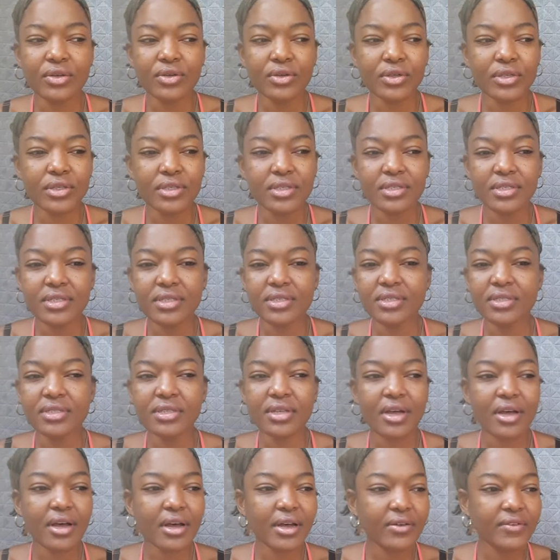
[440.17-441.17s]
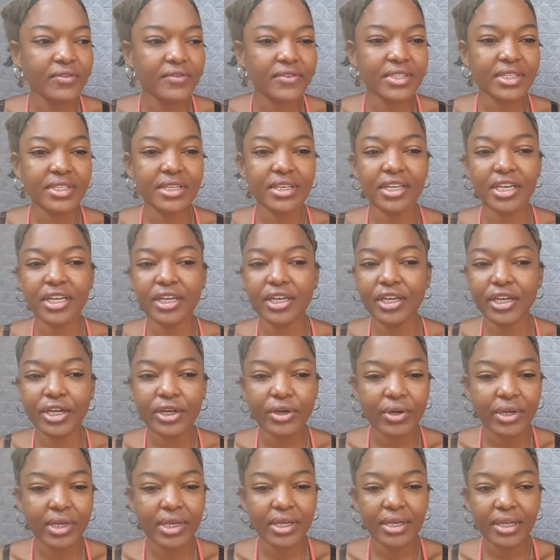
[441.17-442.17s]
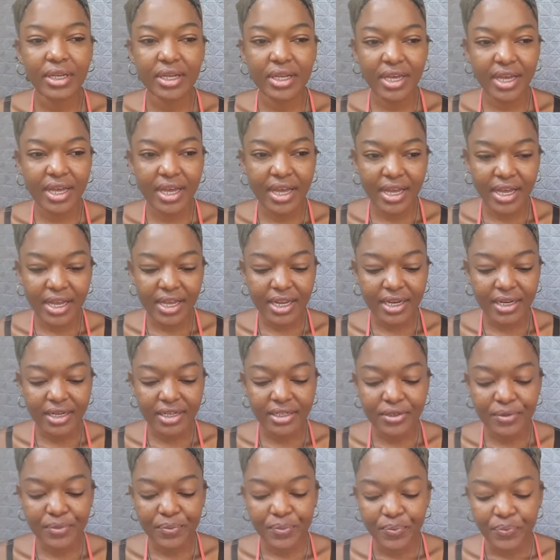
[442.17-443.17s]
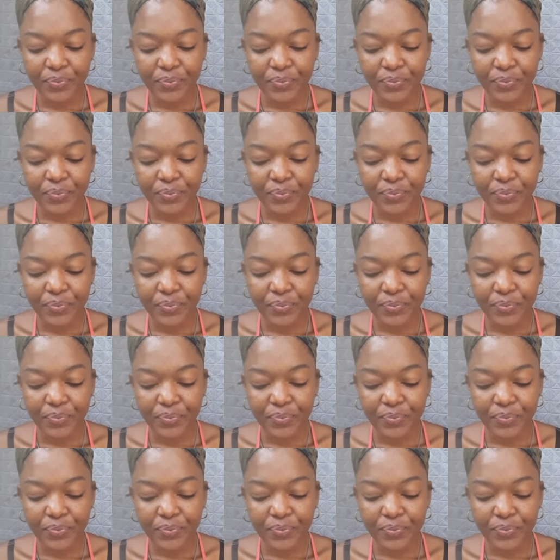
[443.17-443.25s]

good soft caring kind